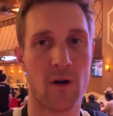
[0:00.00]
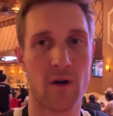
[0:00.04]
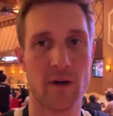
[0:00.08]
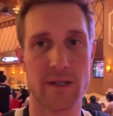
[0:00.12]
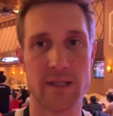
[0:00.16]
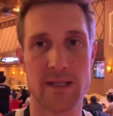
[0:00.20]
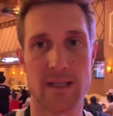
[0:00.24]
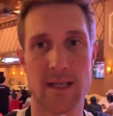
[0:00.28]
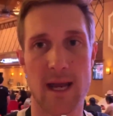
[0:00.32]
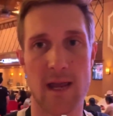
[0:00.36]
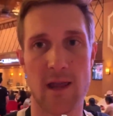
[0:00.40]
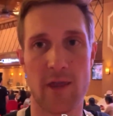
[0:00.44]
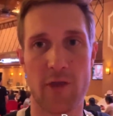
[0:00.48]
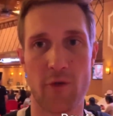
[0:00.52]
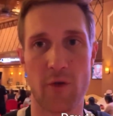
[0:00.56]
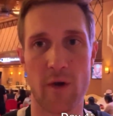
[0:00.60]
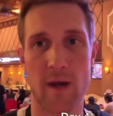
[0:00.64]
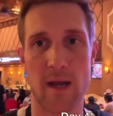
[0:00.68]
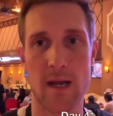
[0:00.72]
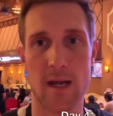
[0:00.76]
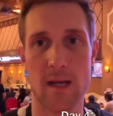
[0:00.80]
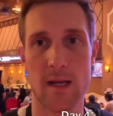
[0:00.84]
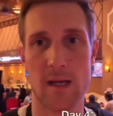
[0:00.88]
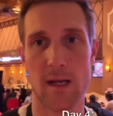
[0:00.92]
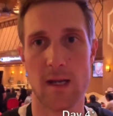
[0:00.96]
It's day
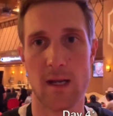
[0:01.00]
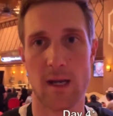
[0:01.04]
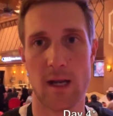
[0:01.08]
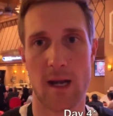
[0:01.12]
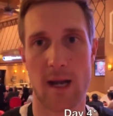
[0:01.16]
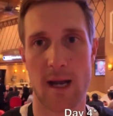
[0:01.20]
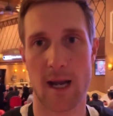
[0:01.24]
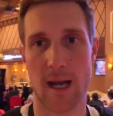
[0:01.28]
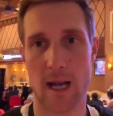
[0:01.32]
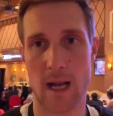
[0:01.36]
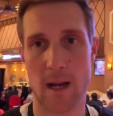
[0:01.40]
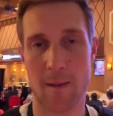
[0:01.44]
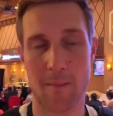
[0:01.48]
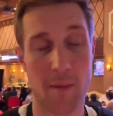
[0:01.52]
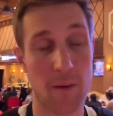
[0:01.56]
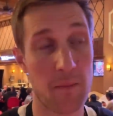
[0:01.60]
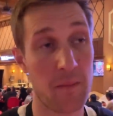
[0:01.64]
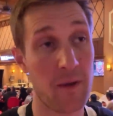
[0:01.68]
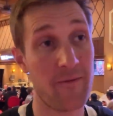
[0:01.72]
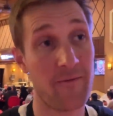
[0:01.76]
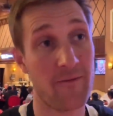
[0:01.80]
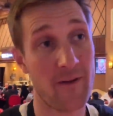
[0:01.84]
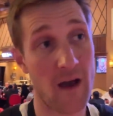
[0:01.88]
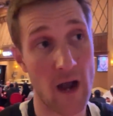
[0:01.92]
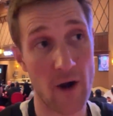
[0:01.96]
three and I'm gonna be
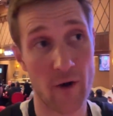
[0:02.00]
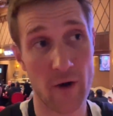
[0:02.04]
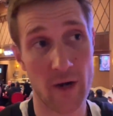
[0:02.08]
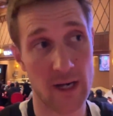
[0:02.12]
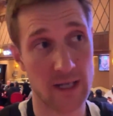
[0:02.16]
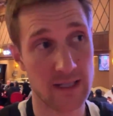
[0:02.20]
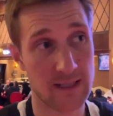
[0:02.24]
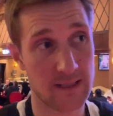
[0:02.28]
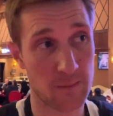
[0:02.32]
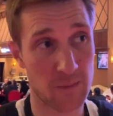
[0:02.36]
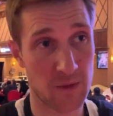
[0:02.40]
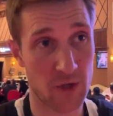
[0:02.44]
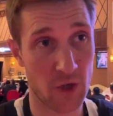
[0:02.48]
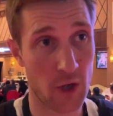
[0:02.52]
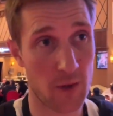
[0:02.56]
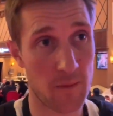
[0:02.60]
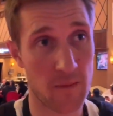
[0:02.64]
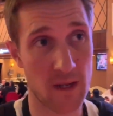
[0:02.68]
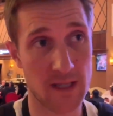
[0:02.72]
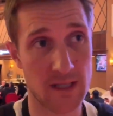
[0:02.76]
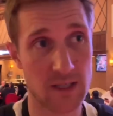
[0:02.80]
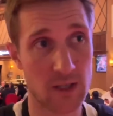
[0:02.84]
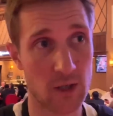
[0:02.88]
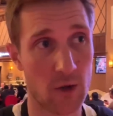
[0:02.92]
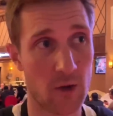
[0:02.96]
firing in some
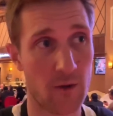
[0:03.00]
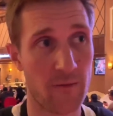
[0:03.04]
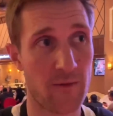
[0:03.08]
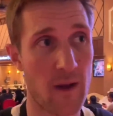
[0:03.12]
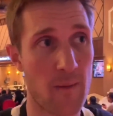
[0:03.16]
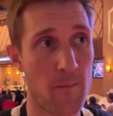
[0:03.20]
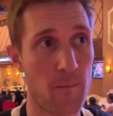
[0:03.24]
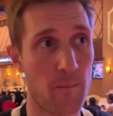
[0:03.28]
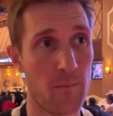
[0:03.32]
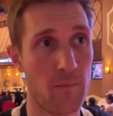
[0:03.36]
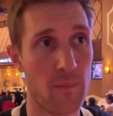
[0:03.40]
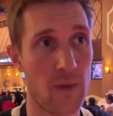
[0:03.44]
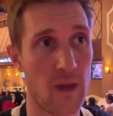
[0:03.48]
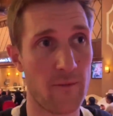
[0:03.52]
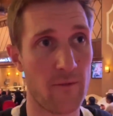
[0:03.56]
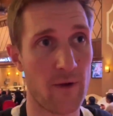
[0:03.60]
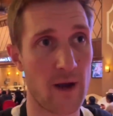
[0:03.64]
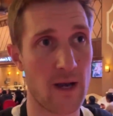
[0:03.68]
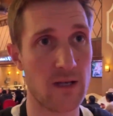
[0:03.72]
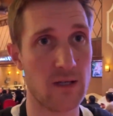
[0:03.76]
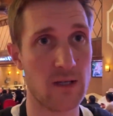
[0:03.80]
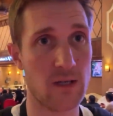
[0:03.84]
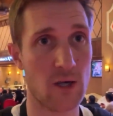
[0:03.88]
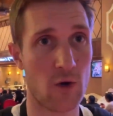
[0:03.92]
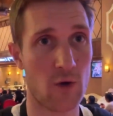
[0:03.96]
tournaments. So if I, if I
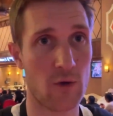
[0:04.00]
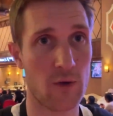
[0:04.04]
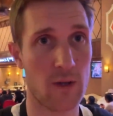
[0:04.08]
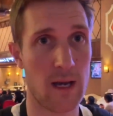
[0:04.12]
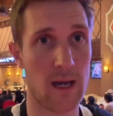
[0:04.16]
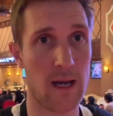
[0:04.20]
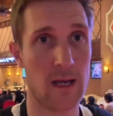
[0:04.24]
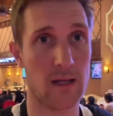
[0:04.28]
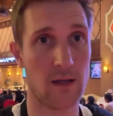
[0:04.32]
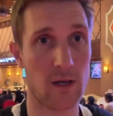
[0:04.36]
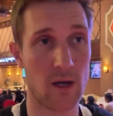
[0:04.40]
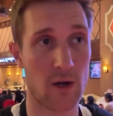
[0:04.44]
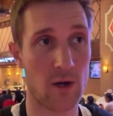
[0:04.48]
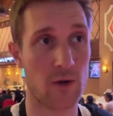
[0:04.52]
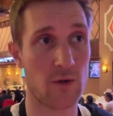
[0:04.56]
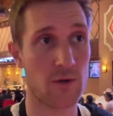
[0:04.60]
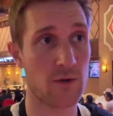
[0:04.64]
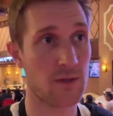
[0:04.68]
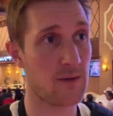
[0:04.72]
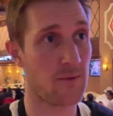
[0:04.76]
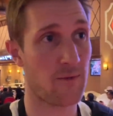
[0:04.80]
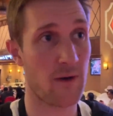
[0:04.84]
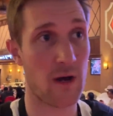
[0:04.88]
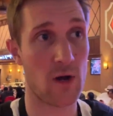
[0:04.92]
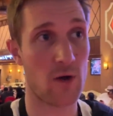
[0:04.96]
don't hit
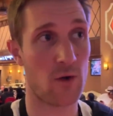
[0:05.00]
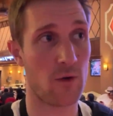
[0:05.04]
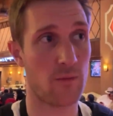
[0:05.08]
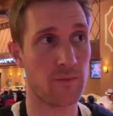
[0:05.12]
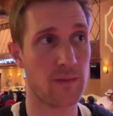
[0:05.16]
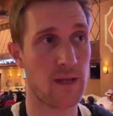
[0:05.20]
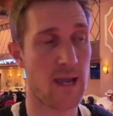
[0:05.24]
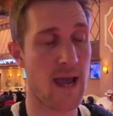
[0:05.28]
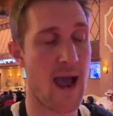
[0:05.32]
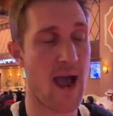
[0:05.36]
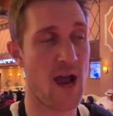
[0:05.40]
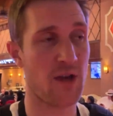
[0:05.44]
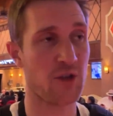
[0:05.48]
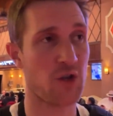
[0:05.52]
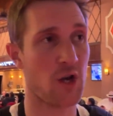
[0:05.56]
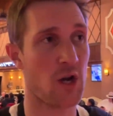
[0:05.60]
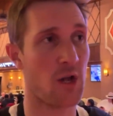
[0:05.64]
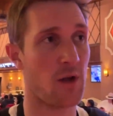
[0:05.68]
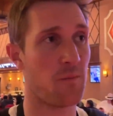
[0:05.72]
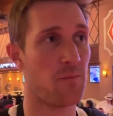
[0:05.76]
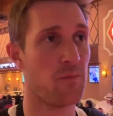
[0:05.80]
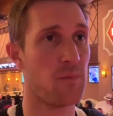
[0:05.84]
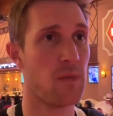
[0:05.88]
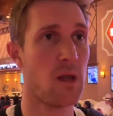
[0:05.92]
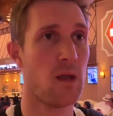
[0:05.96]
those, if I don't cash in
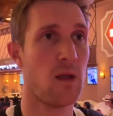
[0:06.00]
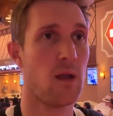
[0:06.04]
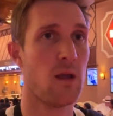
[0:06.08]
them,